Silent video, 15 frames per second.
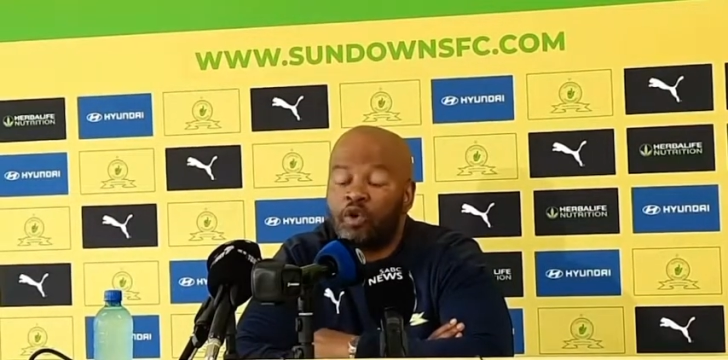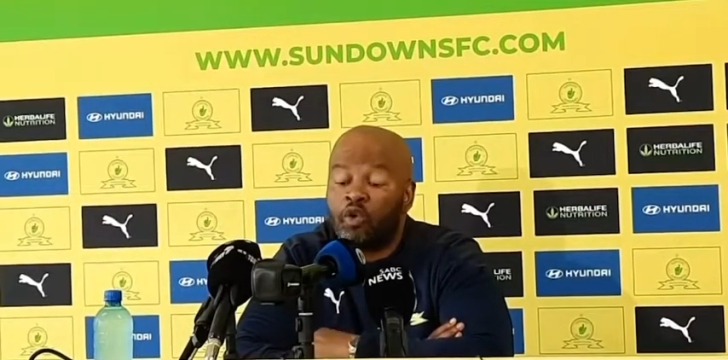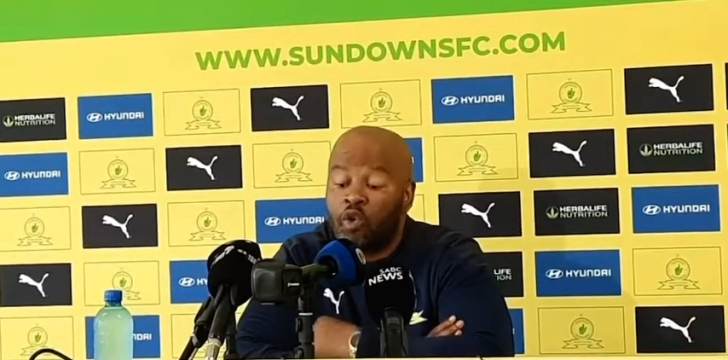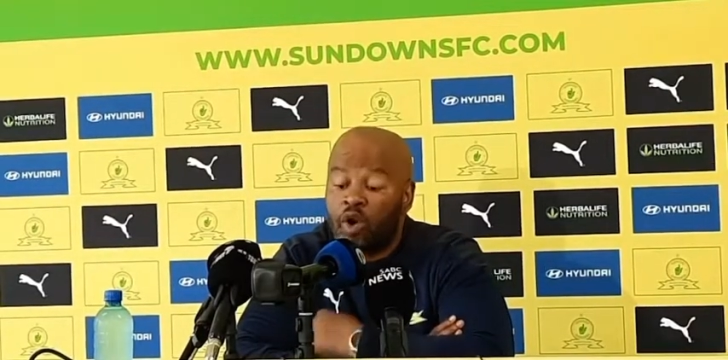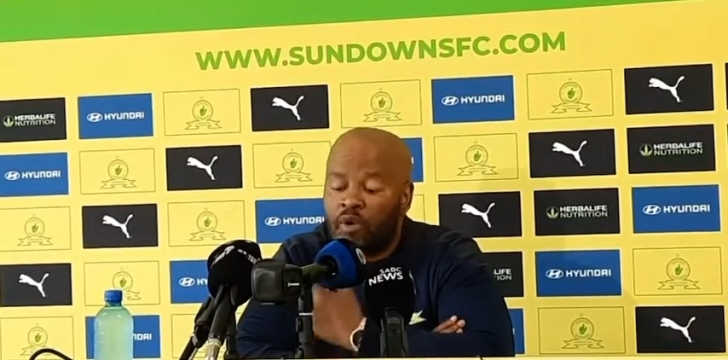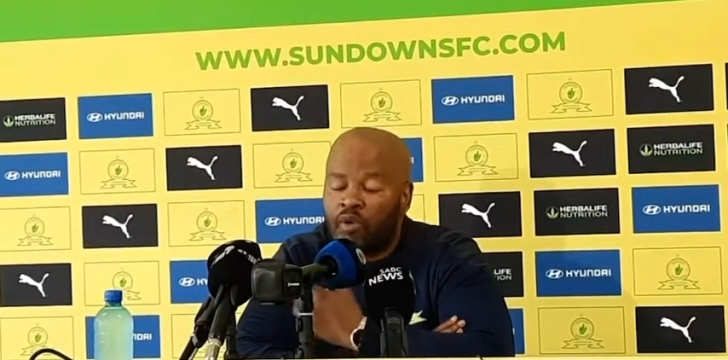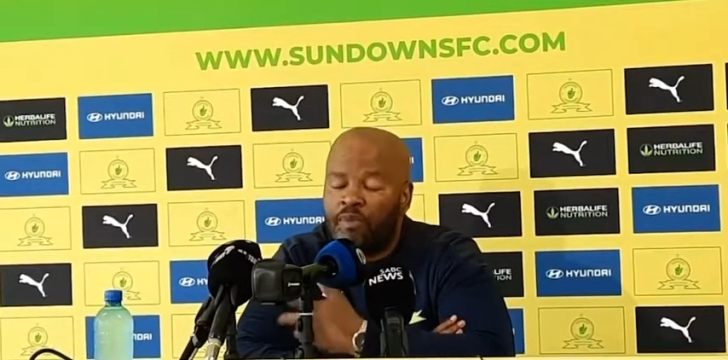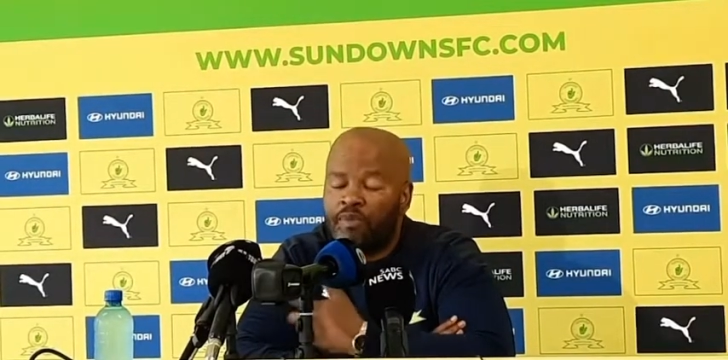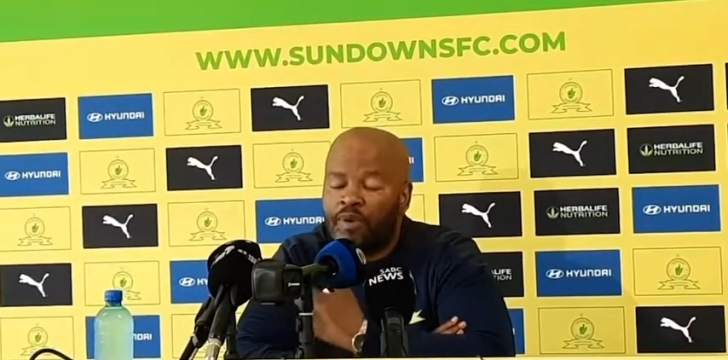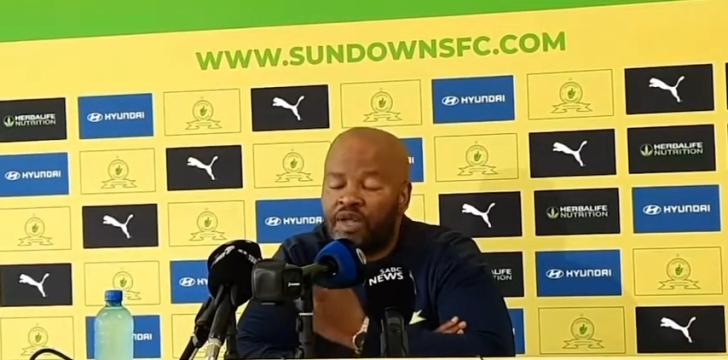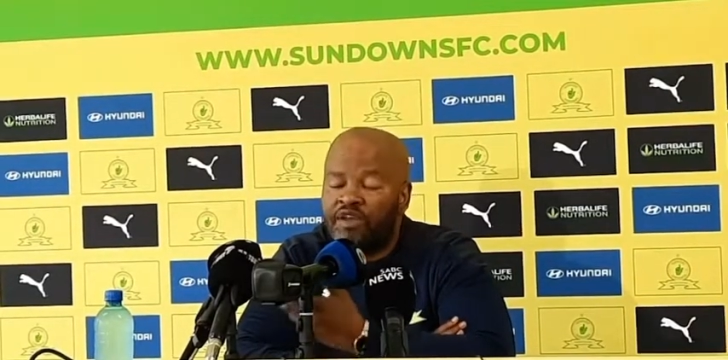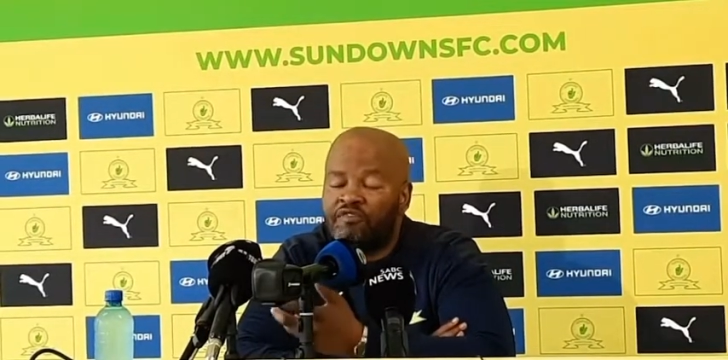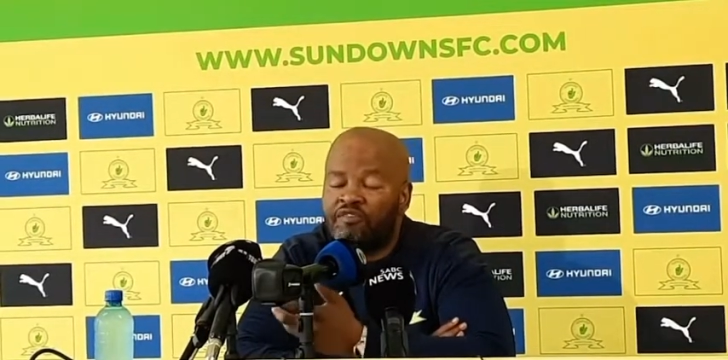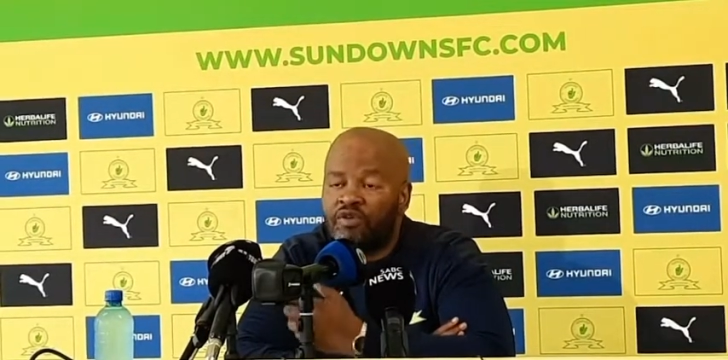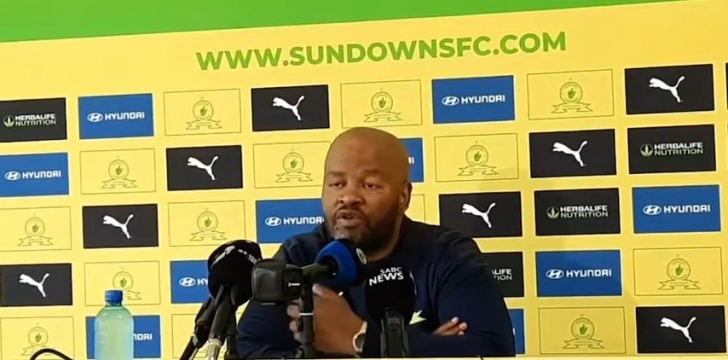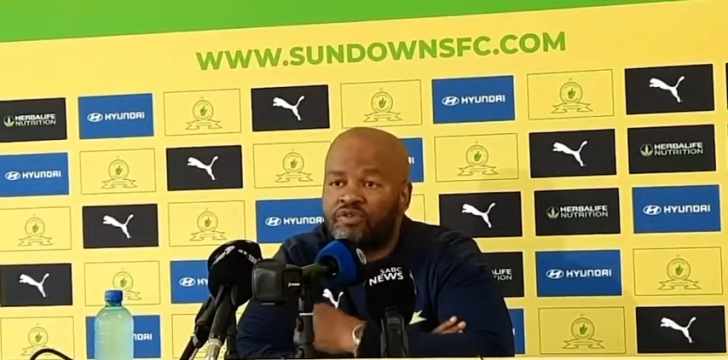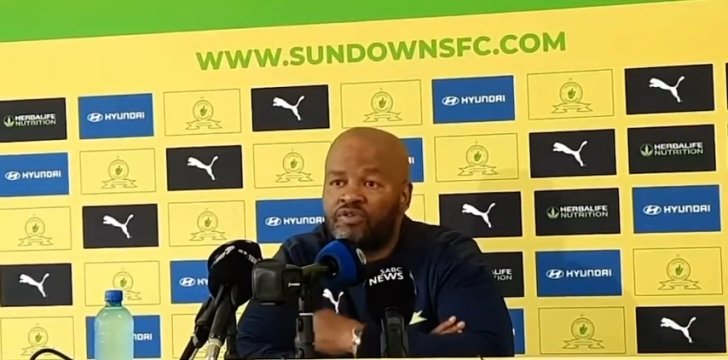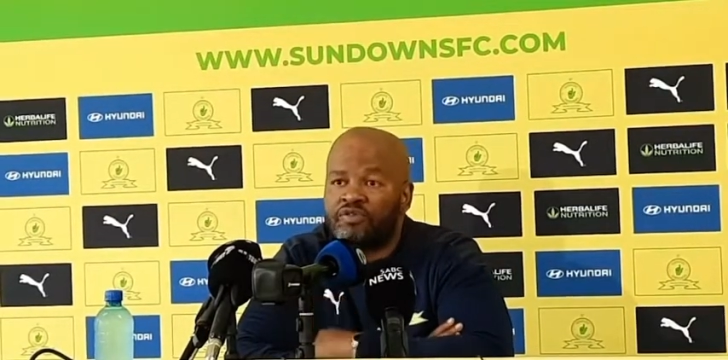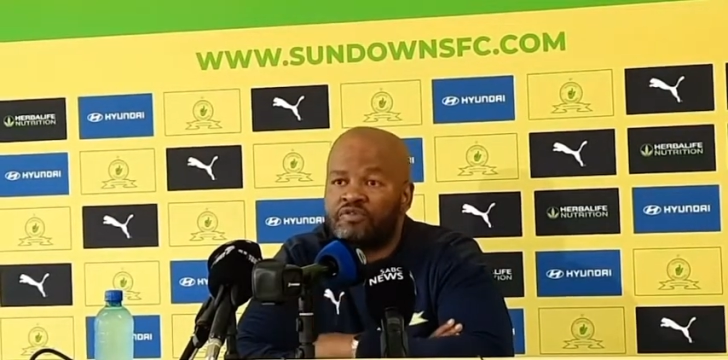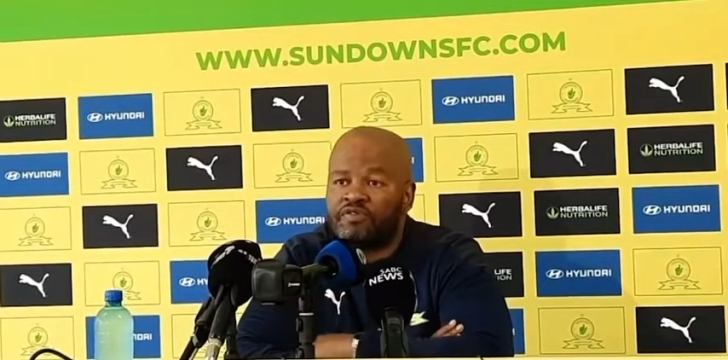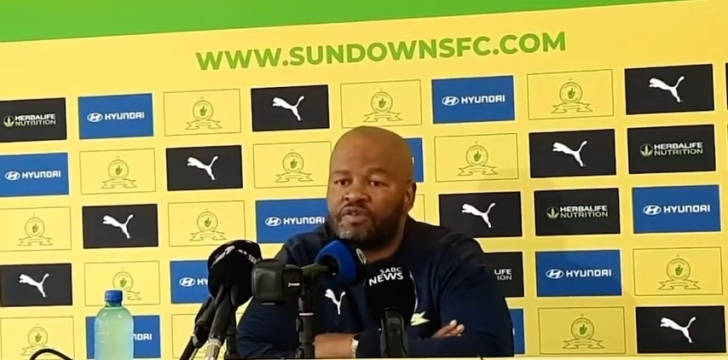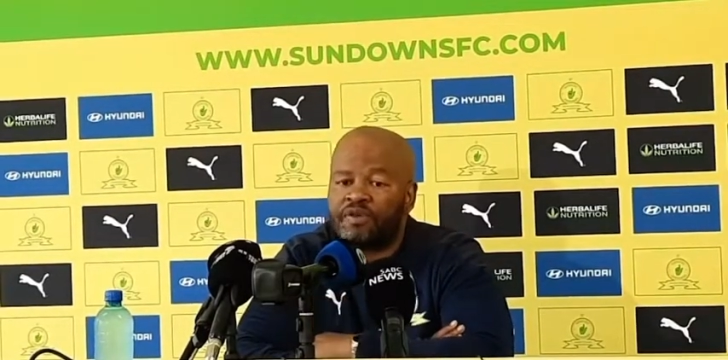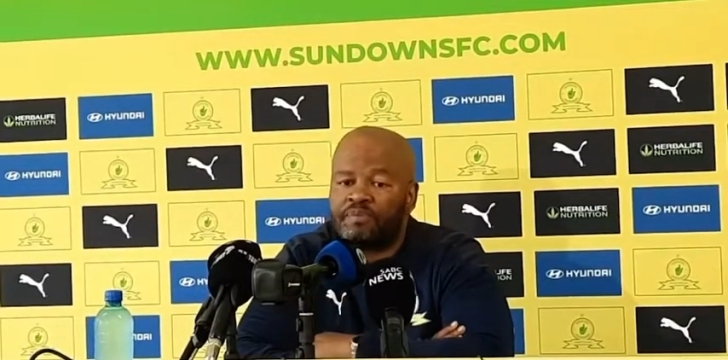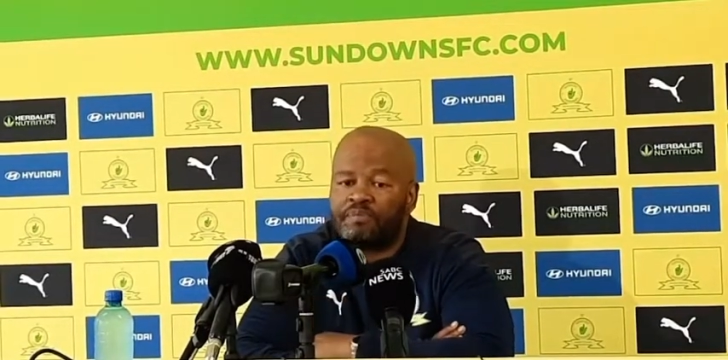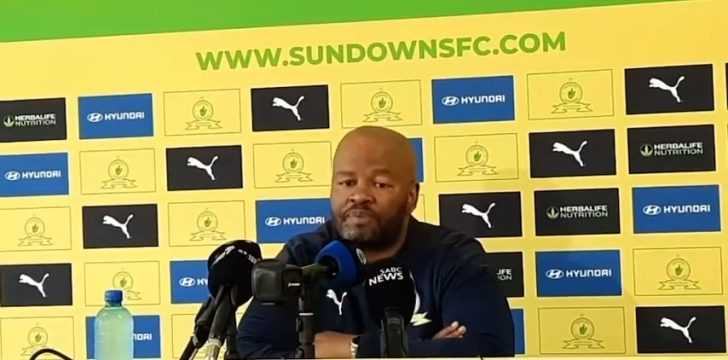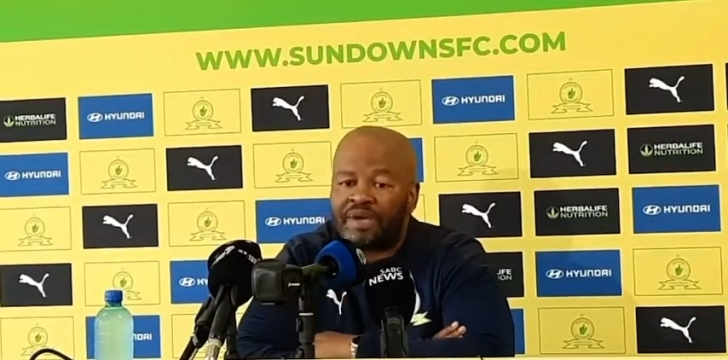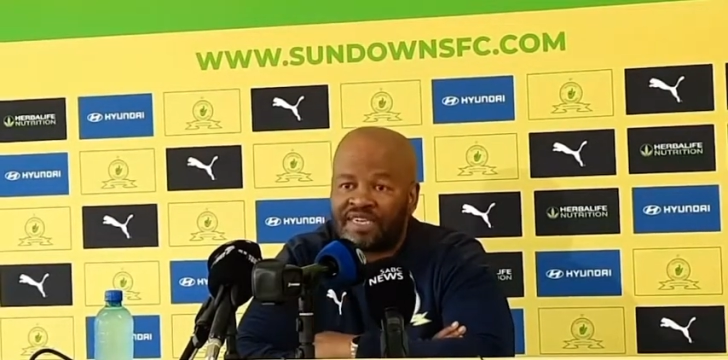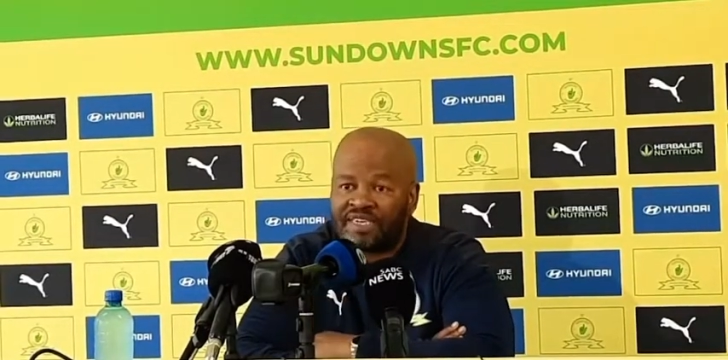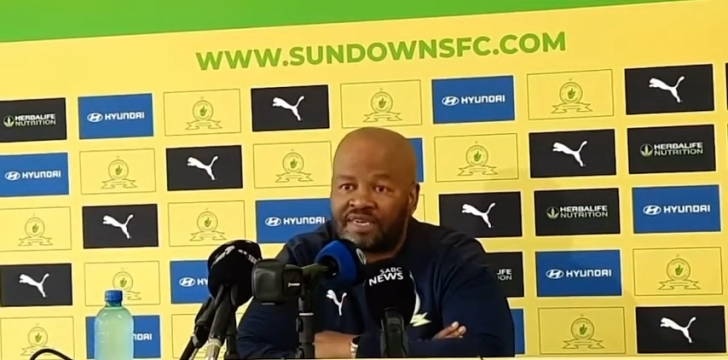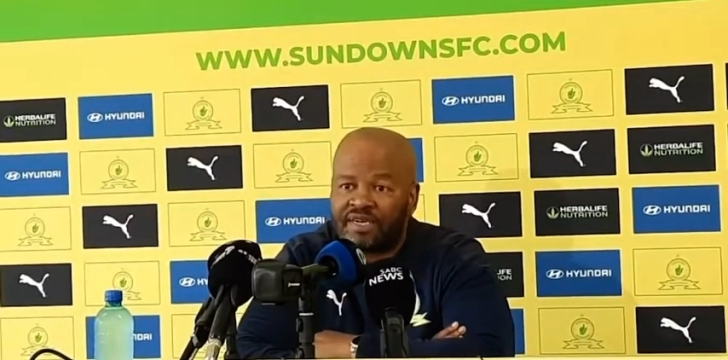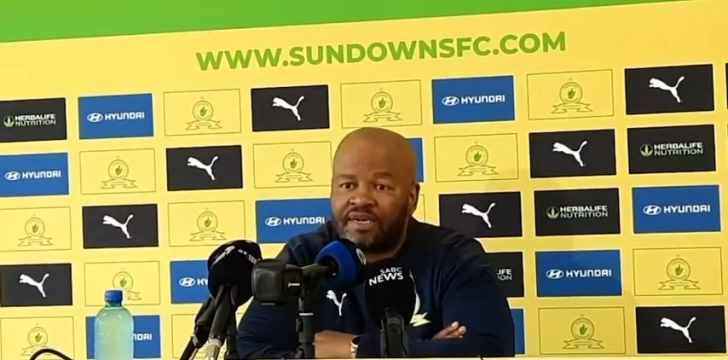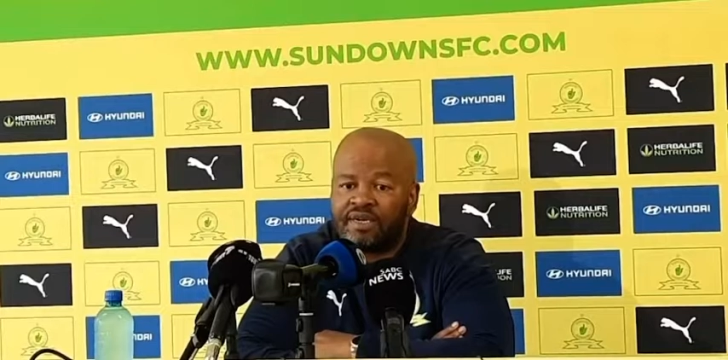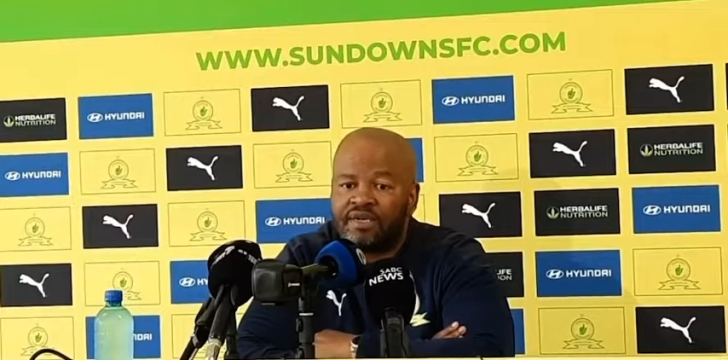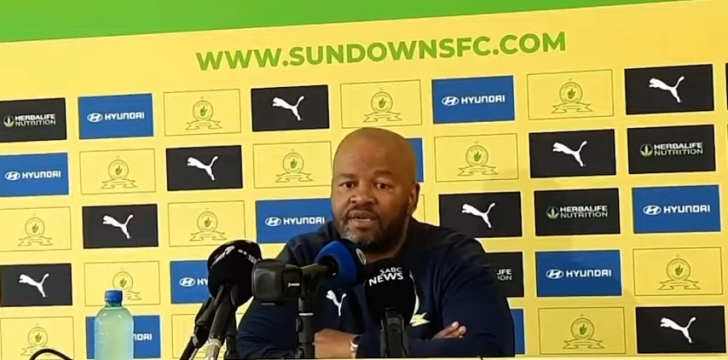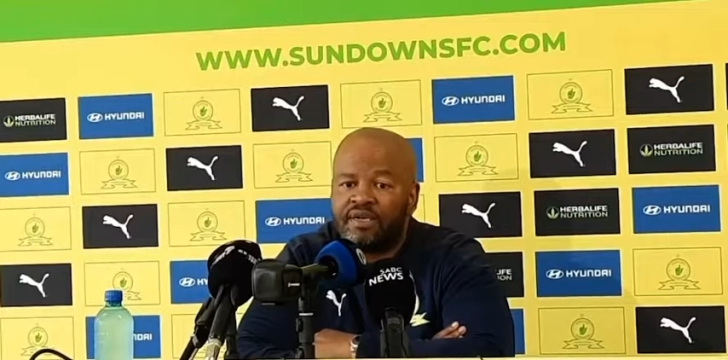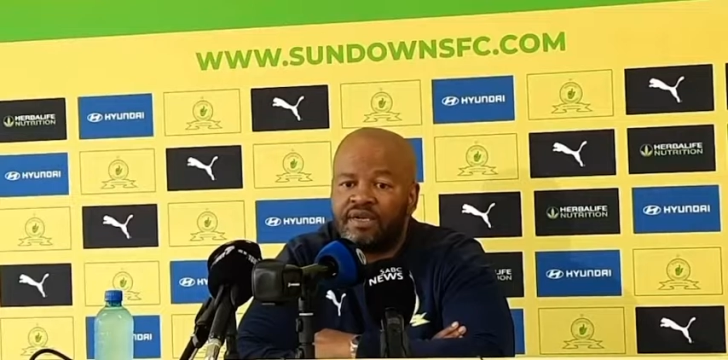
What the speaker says: or our playing philosophy better.